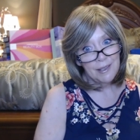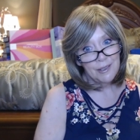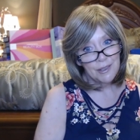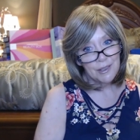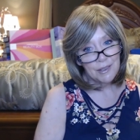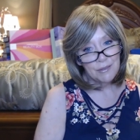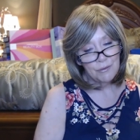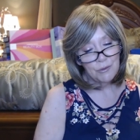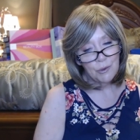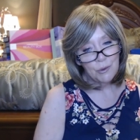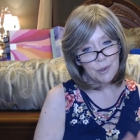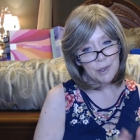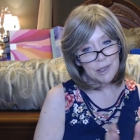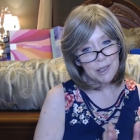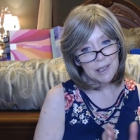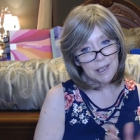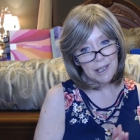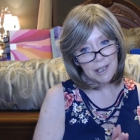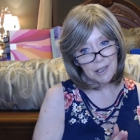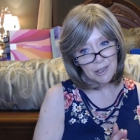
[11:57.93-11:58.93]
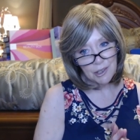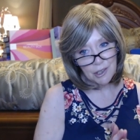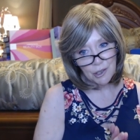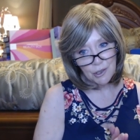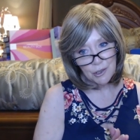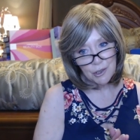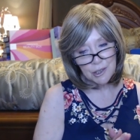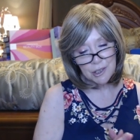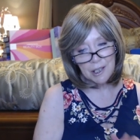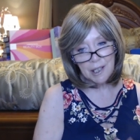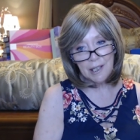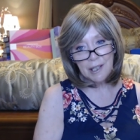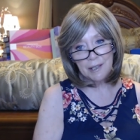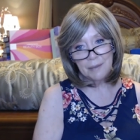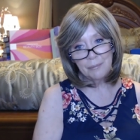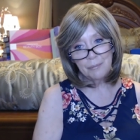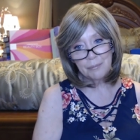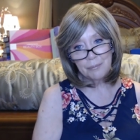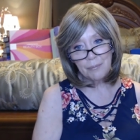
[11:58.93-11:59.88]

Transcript: looking forward to getting those done.